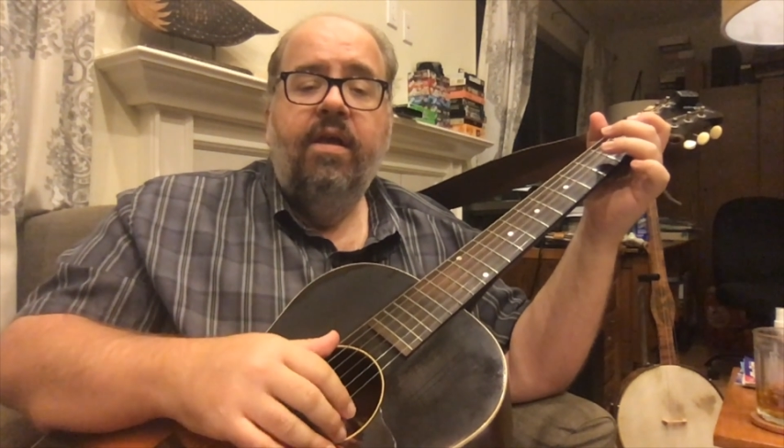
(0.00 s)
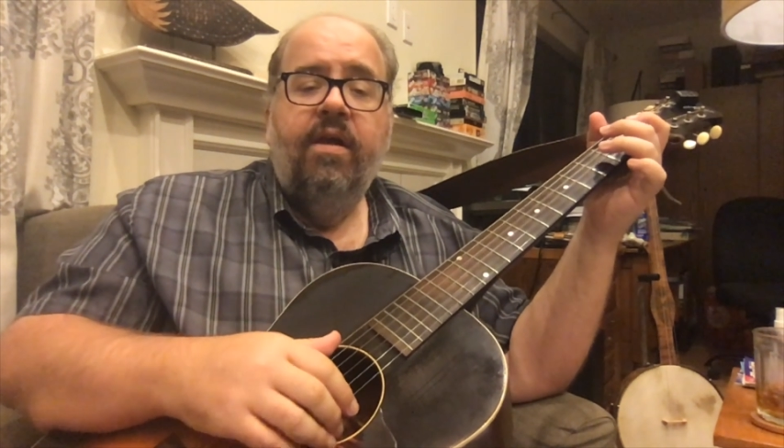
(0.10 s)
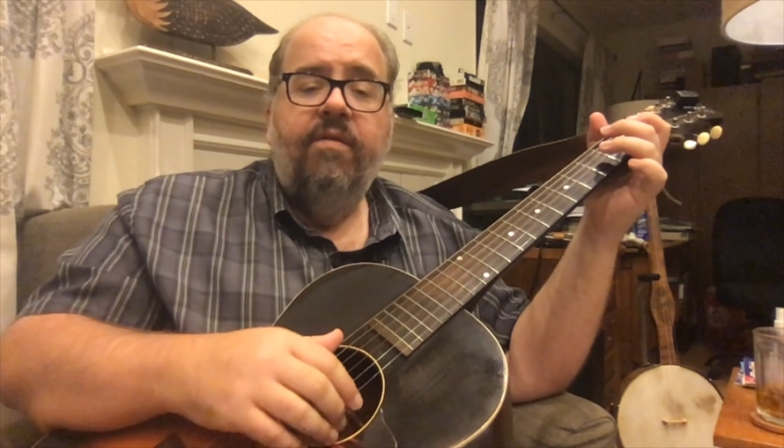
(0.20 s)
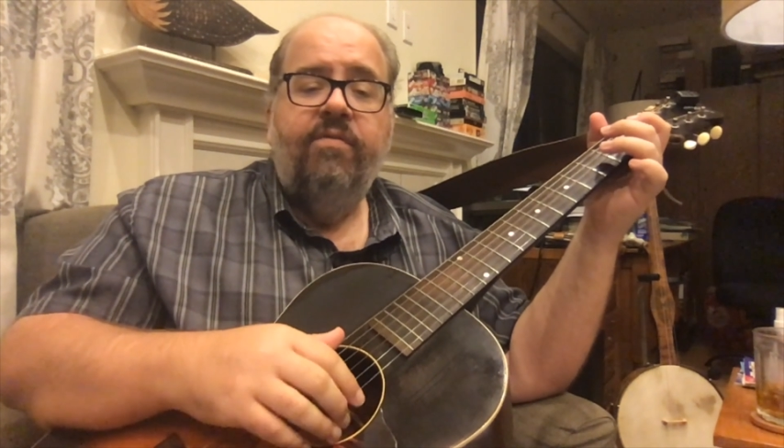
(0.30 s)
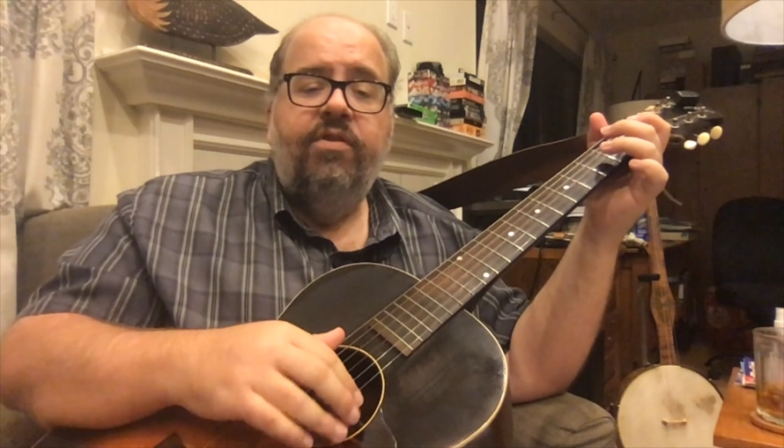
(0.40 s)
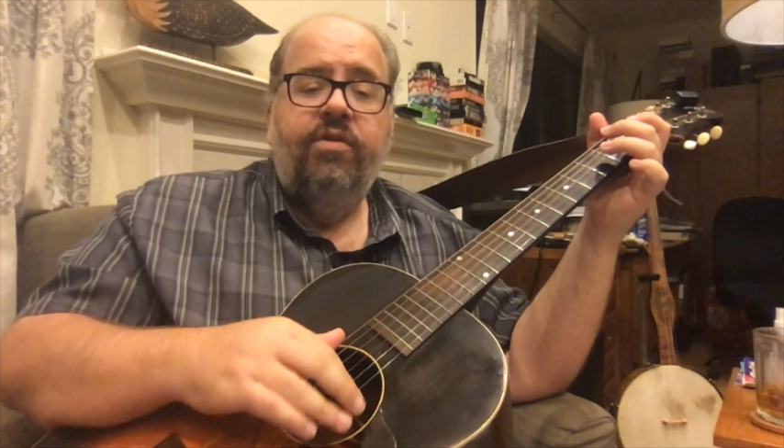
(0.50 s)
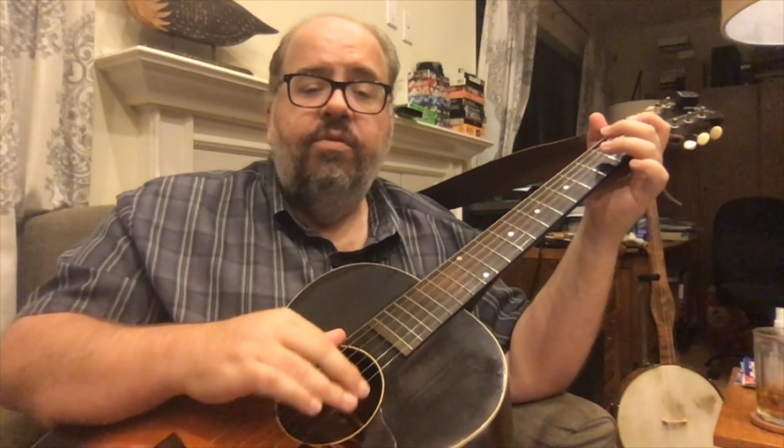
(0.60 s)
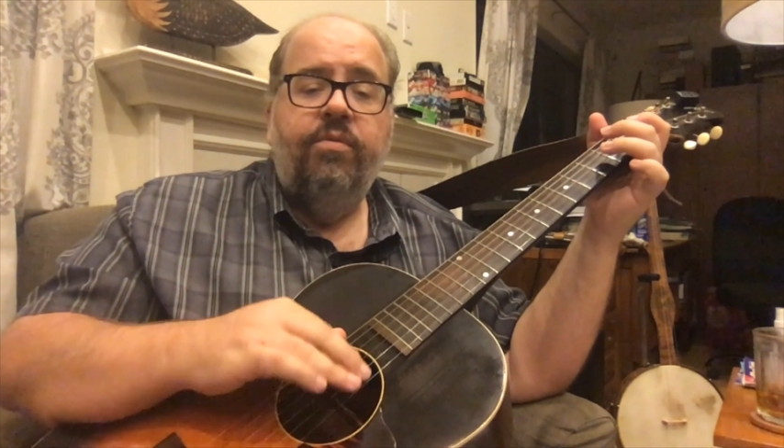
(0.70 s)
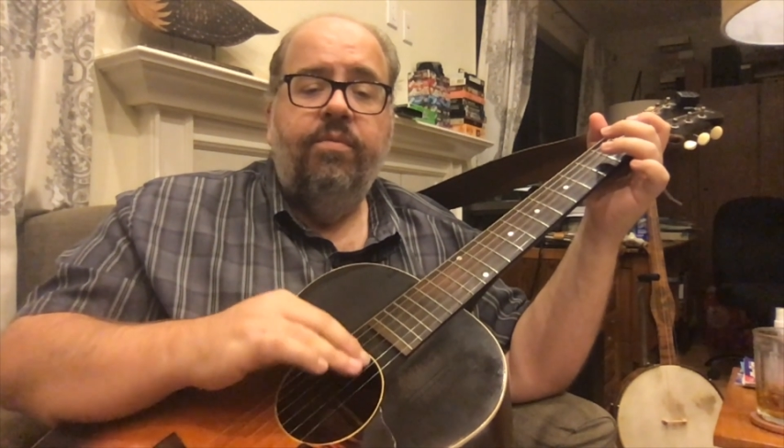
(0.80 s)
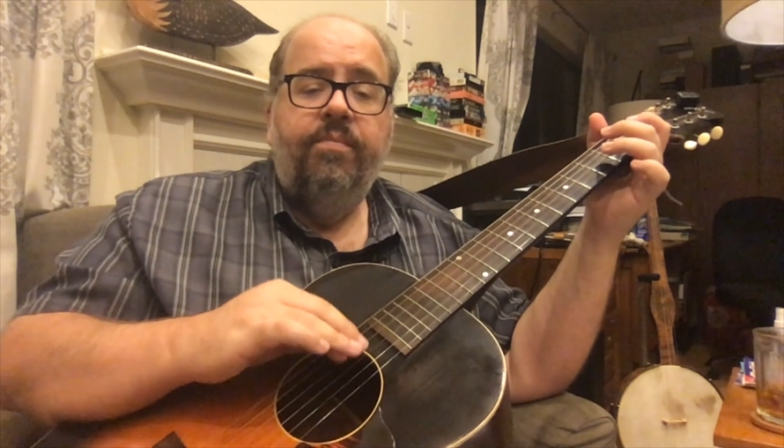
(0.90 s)
of the
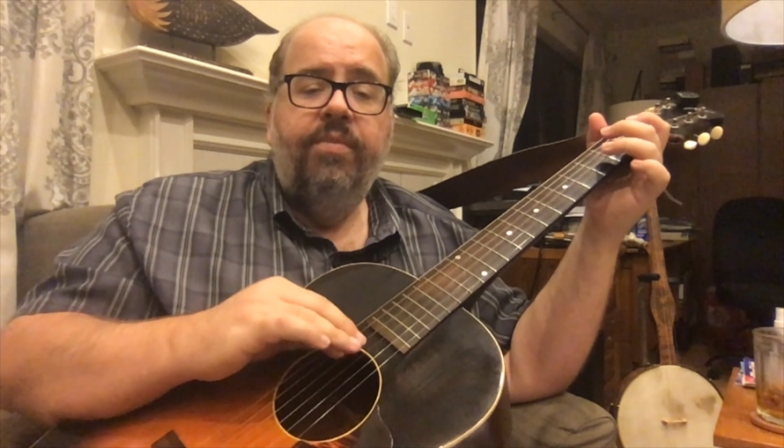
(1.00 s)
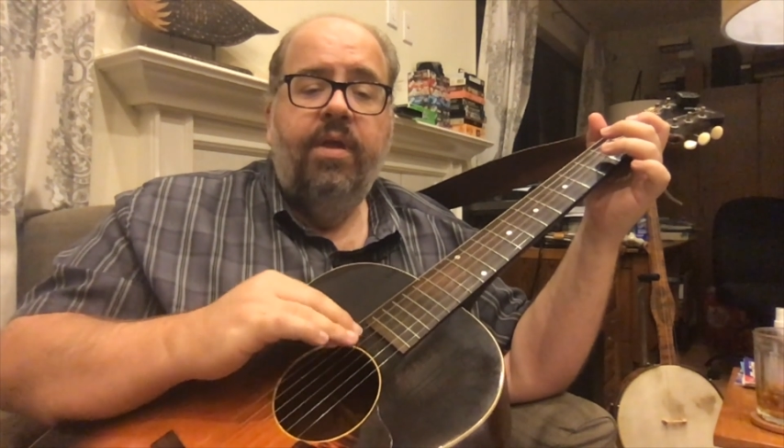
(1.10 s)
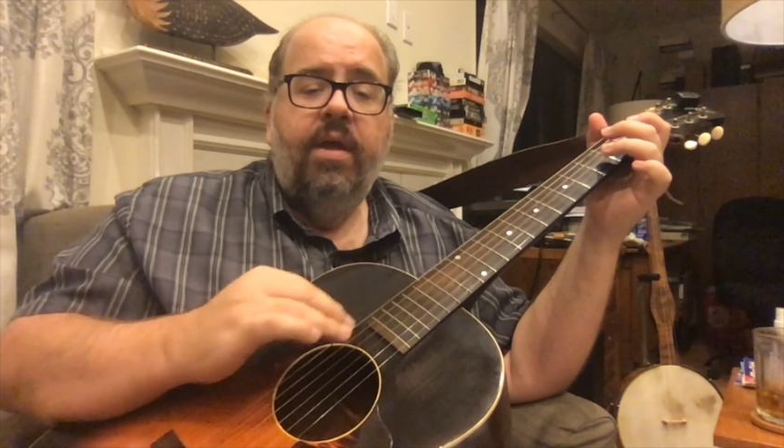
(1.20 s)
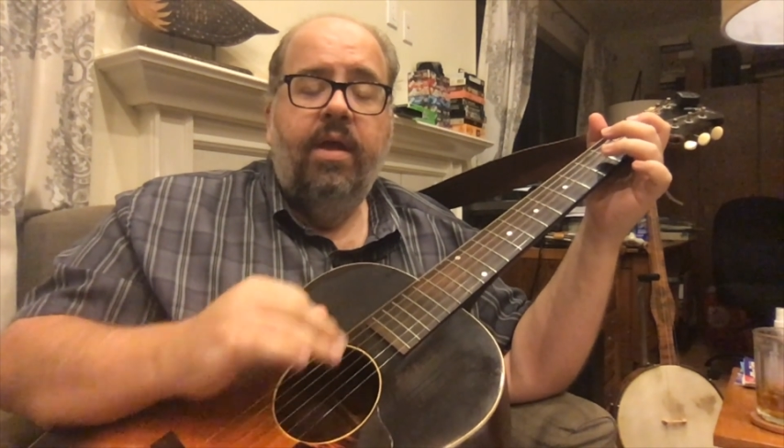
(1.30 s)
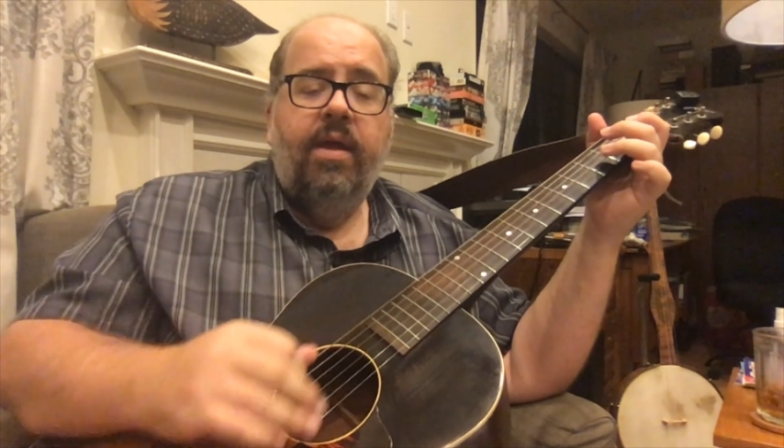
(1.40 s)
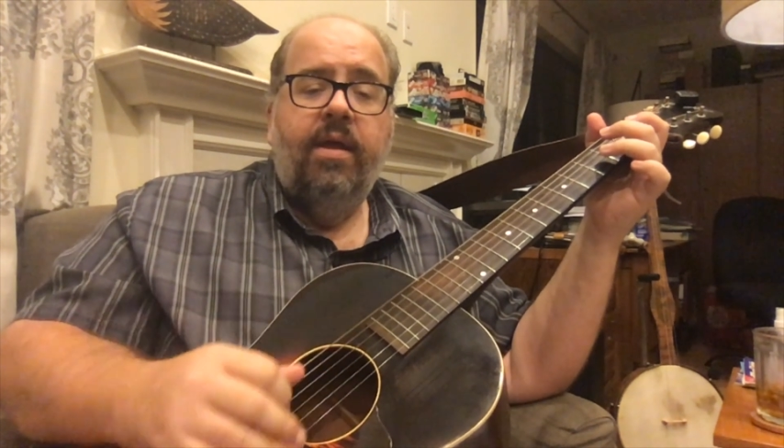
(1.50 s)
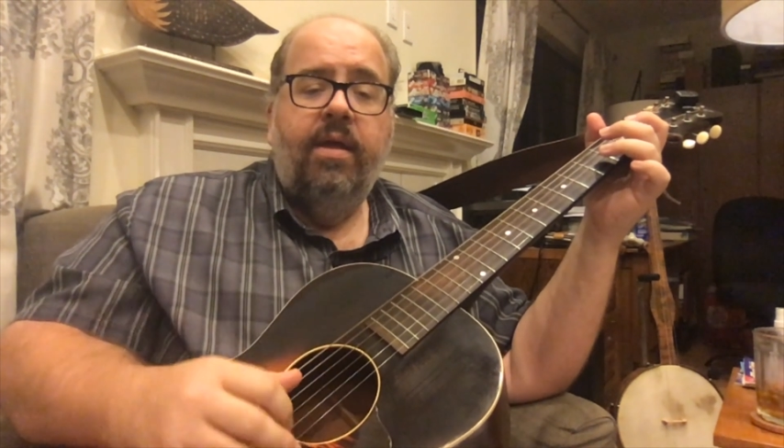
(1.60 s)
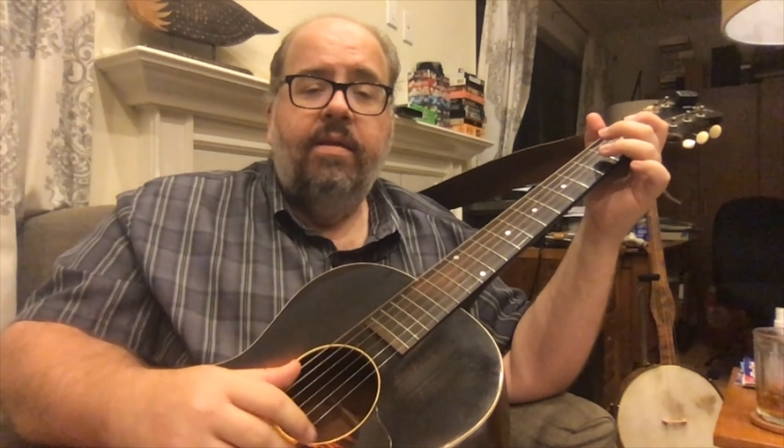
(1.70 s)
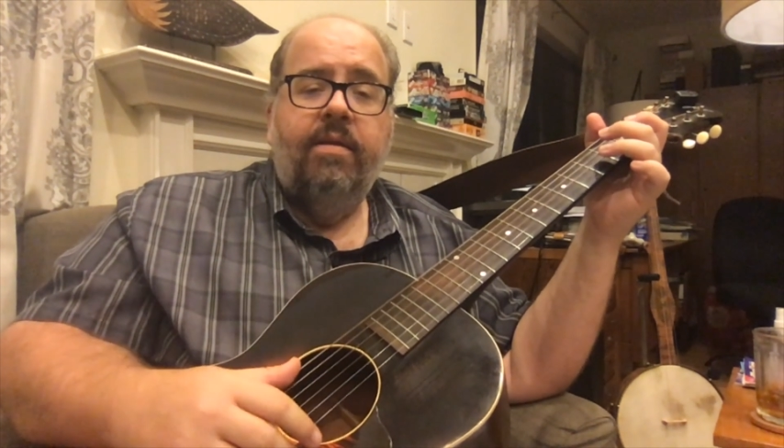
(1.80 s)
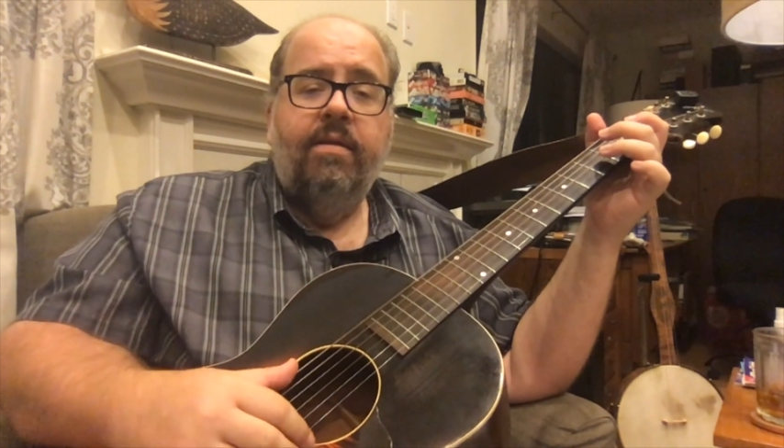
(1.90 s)
tune.
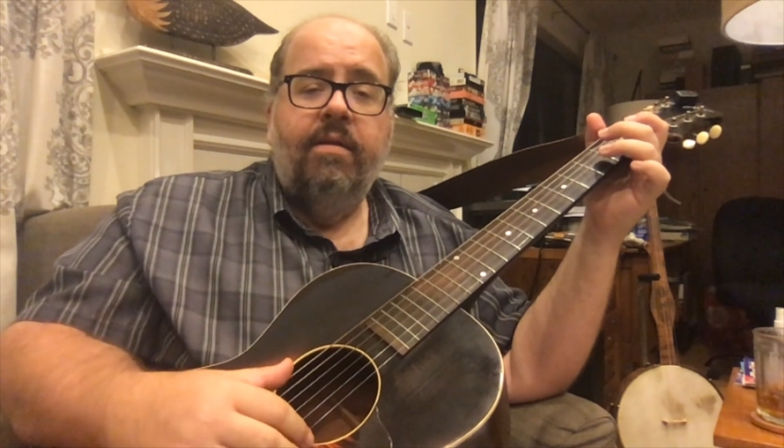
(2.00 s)
And